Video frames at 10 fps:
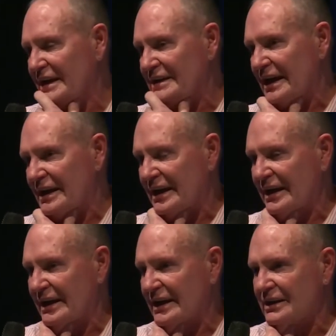in
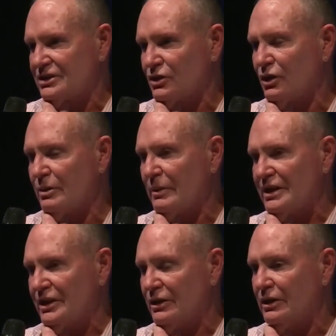that tournament,
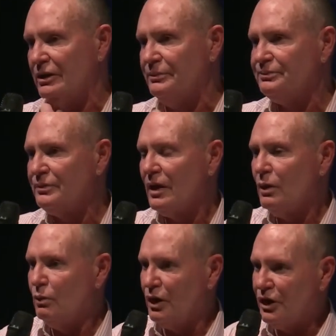you know,
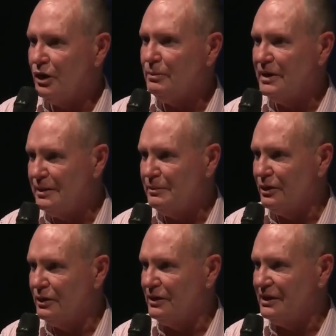what hurt me
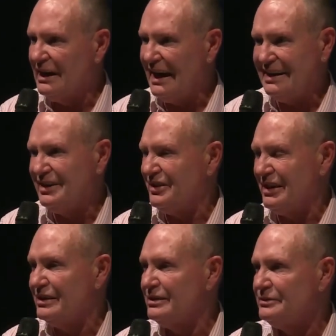more than
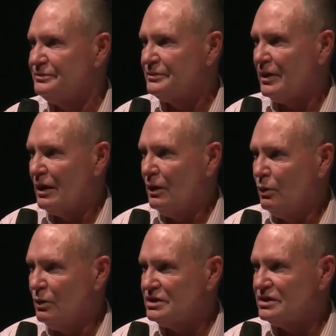anything
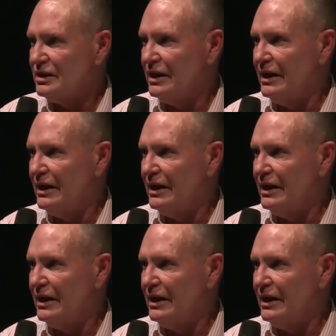was